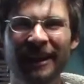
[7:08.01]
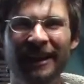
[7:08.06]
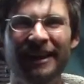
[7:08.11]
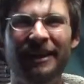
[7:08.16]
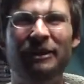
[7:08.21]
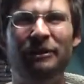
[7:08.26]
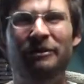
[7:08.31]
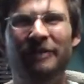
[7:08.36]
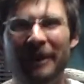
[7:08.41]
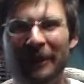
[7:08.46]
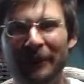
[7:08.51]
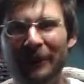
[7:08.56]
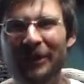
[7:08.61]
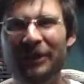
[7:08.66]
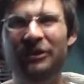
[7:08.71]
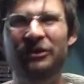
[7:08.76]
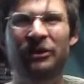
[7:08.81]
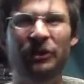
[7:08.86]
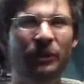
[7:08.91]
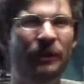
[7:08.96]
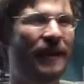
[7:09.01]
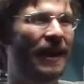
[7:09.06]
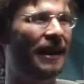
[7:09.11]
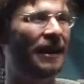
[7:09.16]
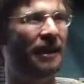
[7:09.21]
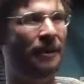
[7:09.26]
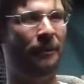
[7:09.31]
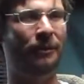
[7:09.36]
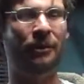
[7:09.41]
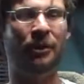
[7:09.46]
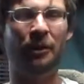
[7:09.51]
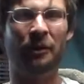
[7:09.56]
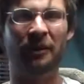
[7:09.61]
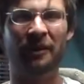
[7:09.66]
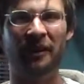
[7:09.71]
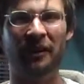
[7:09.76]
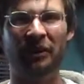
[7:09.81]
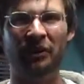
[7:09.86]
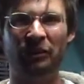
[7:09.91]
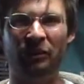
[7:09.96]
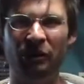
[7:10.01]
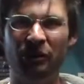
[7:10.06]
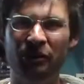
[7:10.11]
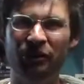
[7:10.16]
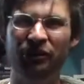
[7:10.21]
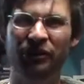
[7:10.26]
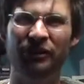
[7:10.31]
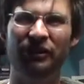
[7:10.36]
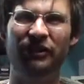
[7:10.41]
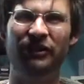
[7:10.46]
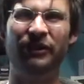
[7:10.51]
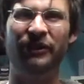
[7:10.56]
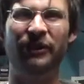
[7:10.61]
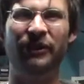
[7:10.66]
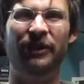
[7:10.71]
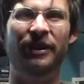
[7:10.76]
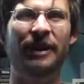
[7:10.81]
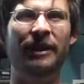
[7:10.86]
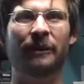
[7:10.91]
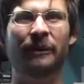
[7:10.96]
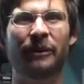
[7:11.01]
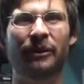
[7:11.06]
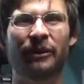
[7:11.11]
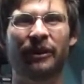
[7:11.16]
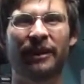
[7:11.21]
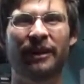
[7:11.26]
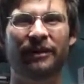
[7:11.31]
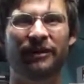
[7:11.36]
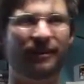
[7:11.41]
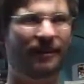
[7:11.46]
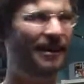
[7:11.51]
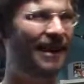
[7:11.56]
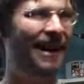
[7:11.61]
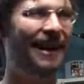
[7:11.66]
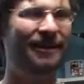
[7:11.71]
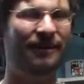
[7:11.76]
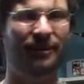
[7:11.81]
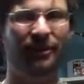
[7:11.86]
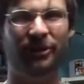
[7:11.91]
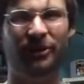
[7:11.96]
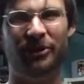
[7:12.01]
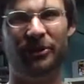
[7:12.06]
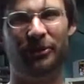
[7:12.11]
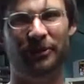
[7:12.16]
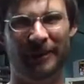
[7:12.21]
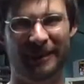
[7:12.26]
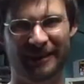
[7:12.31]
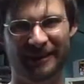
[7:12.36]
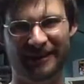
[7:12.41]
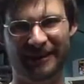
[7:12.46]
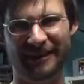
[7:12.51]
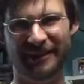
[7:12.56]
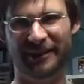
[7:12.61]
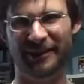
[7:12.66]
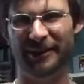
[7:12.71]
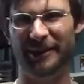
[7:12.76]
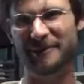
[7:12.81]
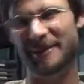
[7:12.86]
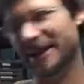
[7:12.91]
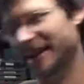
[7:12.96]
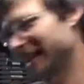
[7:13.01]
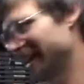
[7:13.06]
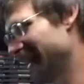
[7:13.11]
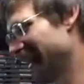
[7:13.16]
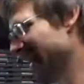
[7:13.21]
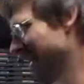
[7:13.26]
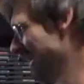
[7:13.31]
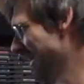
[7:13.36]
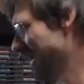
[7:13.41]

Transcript: You know, if I want to do that, I will go to the grocery store and I will interact with humans. You know, I'm not gonna.